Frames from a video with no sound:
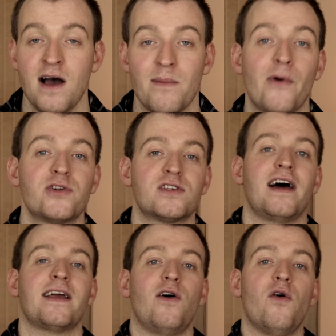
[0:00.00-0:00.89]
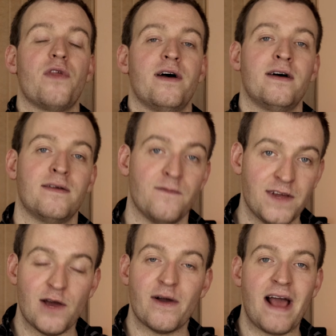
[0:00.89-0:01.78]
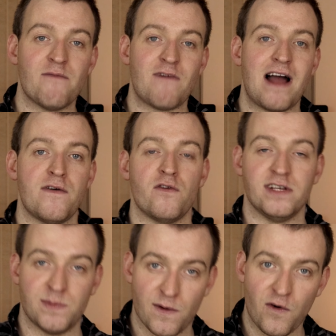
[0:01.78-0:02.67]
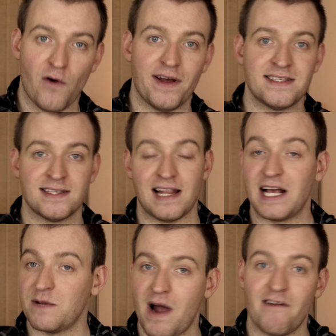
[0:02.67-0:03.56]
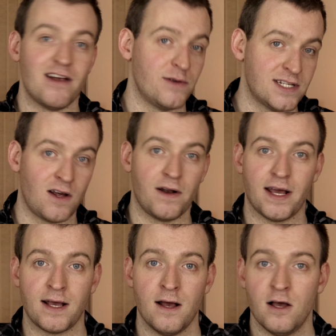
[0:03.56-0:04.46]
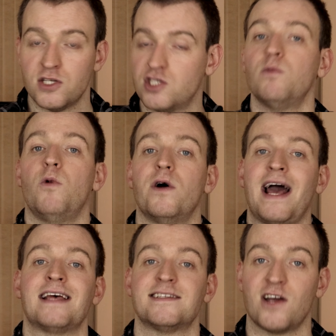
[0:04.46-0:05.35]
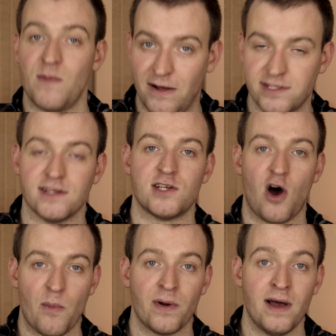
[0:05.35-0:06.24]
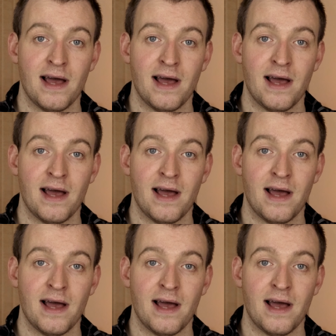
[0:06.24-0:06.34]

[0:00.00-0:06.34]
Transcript: Much like other video game rivalries before it, like Mario and Sonic, someone has to come out on top,